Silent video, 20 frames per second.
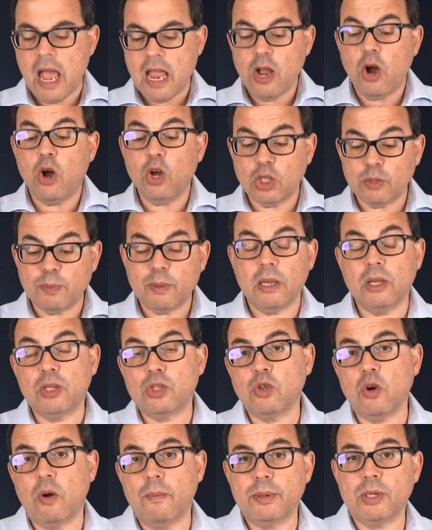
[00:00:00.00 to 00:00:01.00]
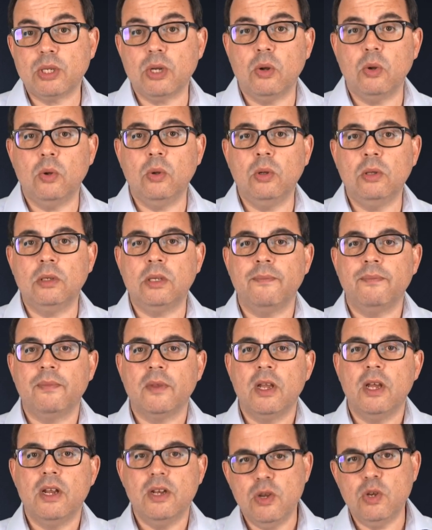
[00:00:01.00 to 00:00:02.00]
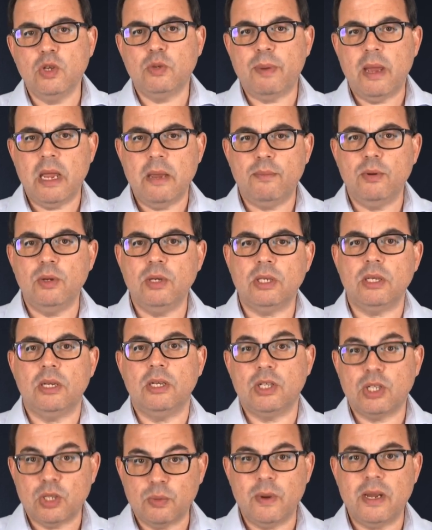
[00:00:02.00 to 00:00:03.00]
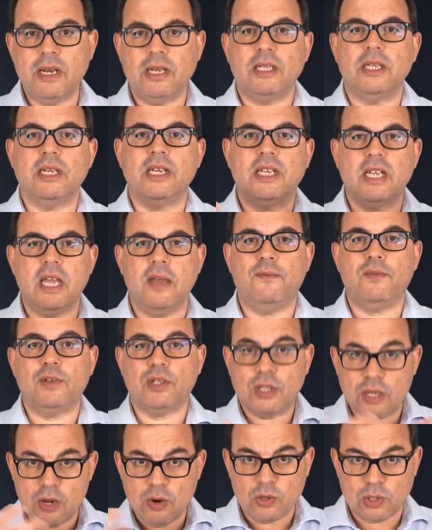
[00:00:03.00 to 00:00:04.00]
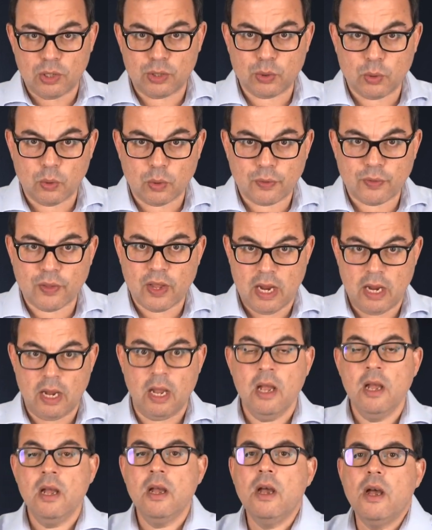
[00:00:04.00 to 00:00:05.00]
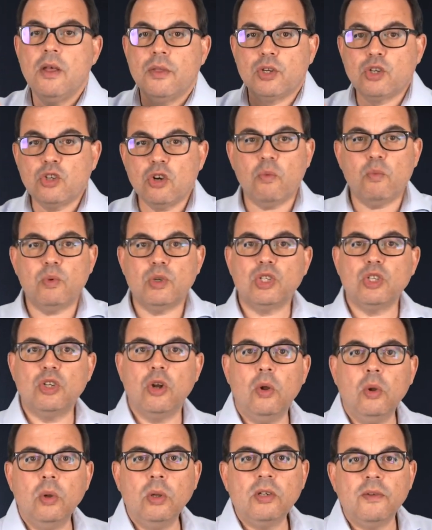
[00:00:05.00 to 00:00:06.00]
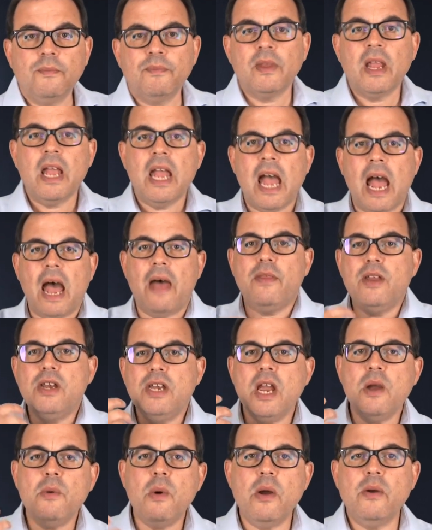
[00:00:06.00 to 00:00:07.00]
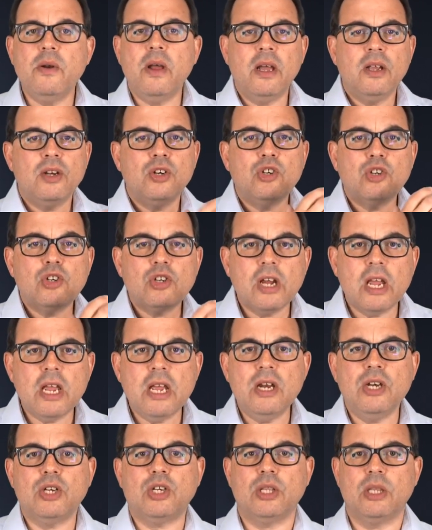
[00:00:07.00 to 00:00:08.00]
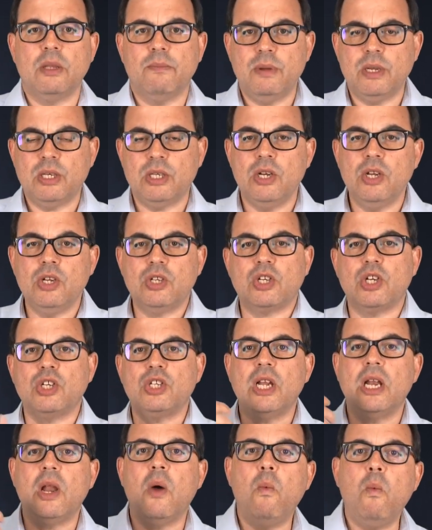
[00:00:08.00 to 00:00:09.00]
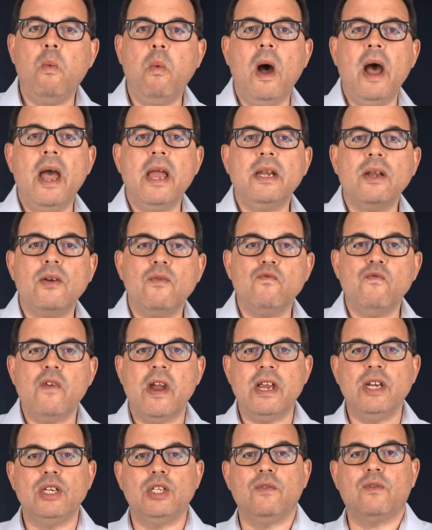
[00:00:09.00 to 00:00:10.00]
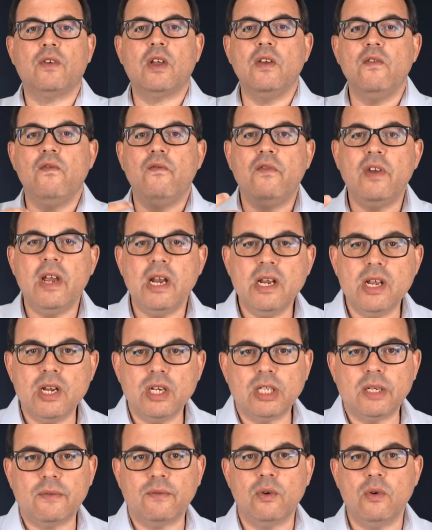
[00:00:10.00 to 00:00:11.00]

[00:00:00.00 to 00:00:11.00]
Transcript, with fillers: a hospital shop sold newspapers and sweets and gifts, the usual sort of thing. The shop was sold, and the new owner changed the business to sell a wider range of convenience